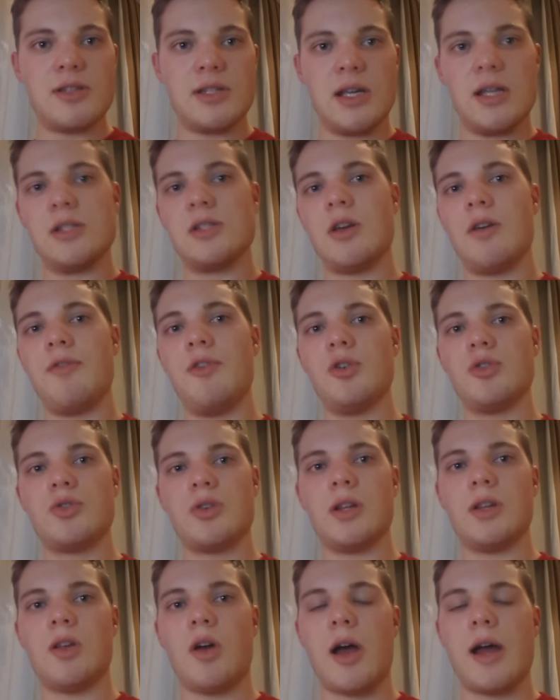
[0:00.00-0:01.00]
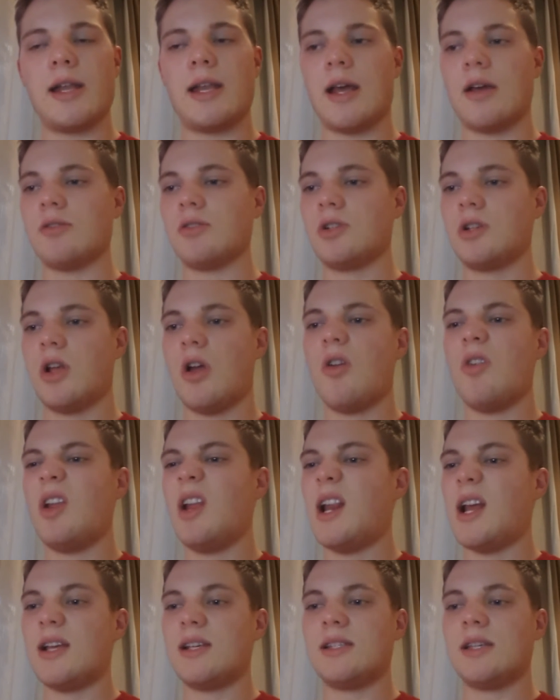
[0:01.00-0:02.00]
So if you're trying to diet down slowly,
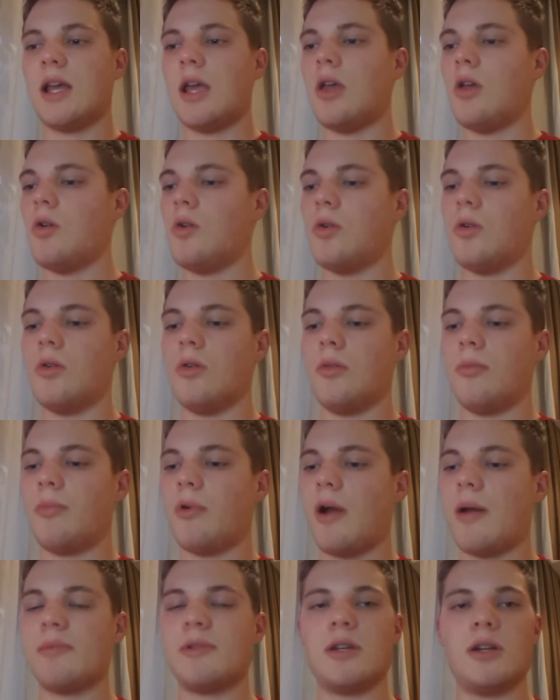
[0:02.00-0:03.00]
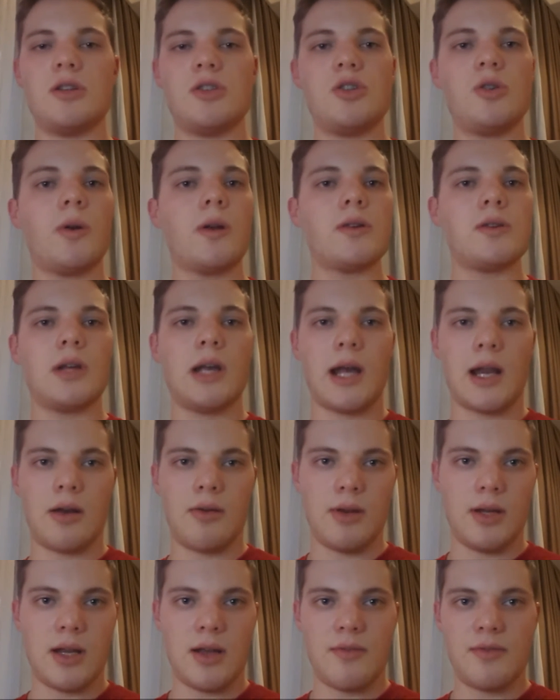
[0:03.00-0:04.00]
let's say you're perhaps in a two hundred
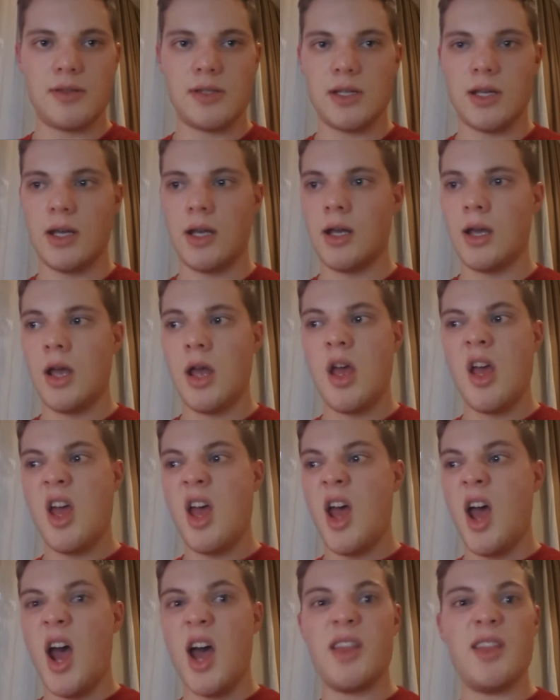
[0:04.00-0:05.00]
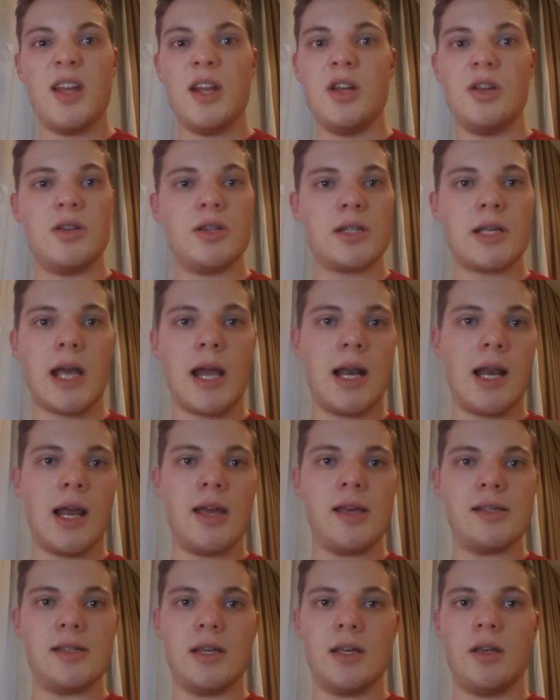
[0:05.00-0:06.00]
calorie deficit, and then you just get
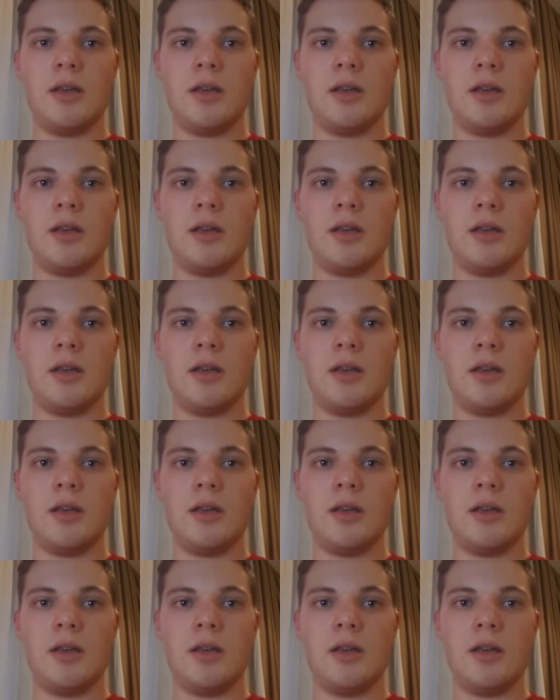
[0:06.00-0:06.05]
lazy.